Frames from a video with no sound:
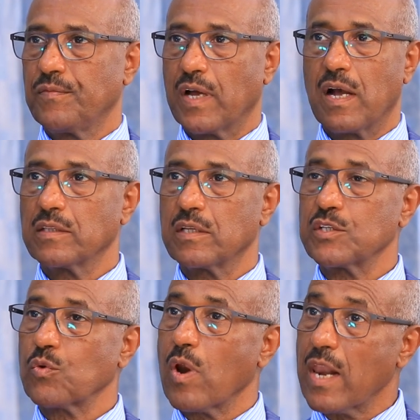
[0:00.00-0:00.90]
the
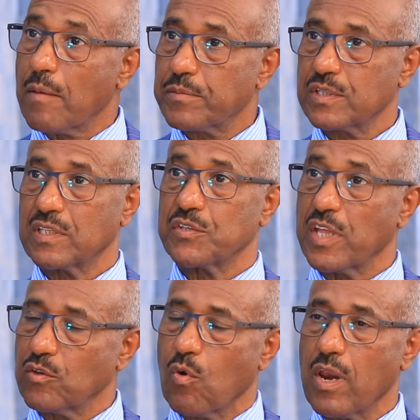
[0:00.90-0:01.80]
country's collapse, the
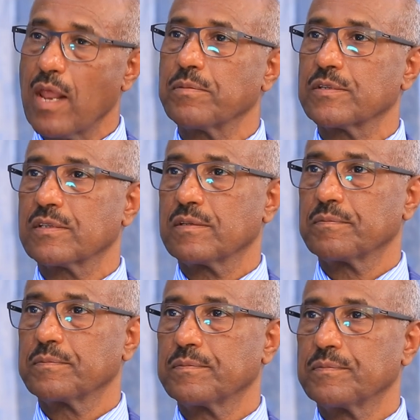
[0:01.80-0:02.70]
state collapse,
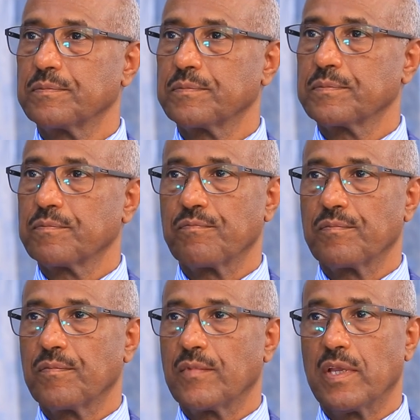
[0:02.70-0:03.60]

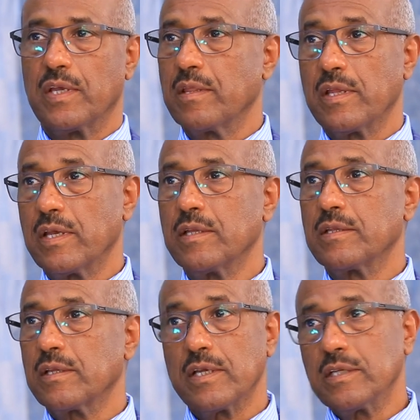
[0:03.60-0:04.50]

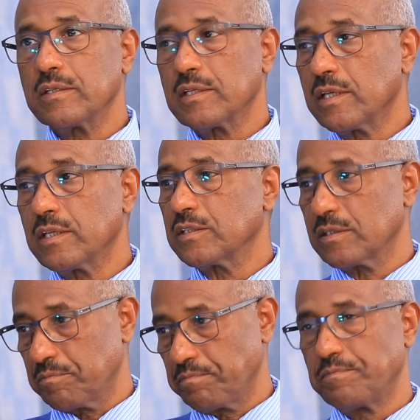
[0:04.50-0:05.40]

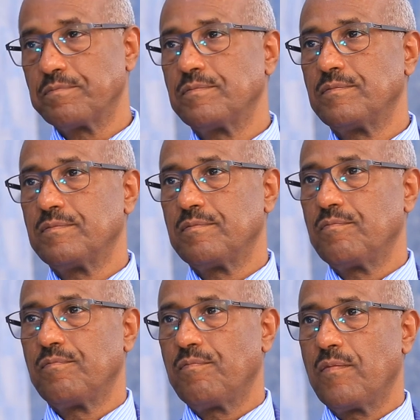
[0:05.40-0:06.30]
is
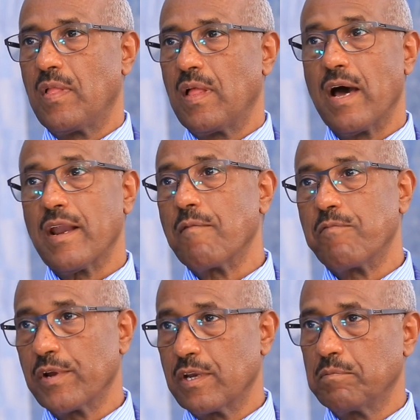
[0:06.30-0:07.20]

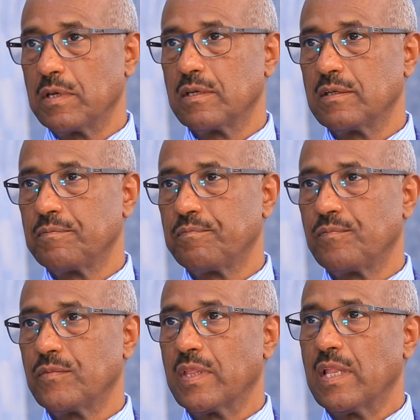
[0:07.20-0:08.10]
unavoidable.
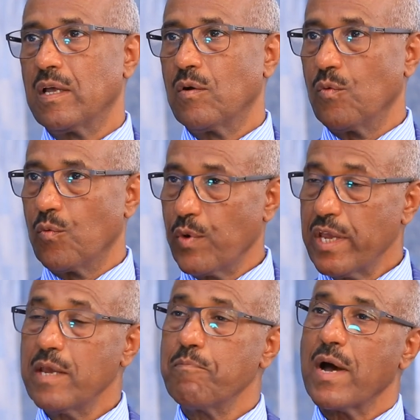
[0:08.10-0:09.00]

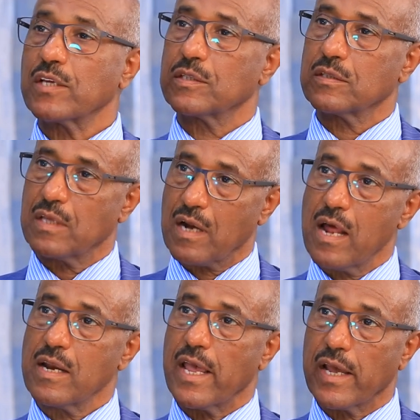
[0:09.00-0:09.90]
We must
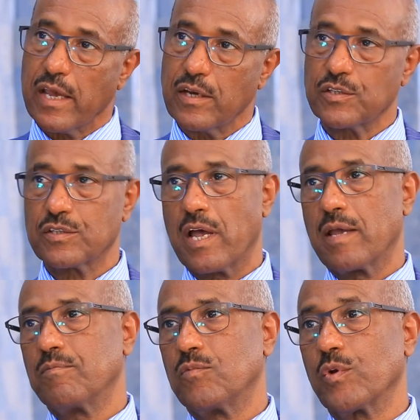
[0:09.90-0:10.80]
run against
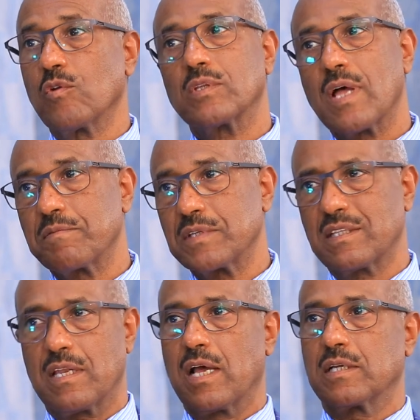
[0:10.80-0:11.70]
time. We don't have
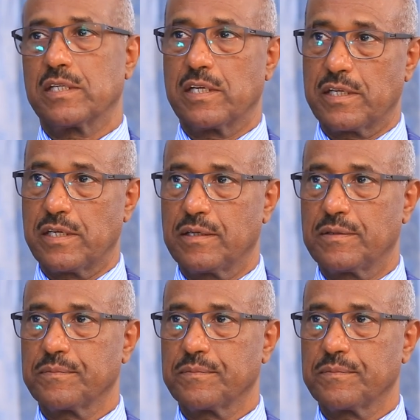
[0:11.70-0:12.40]
that luxury.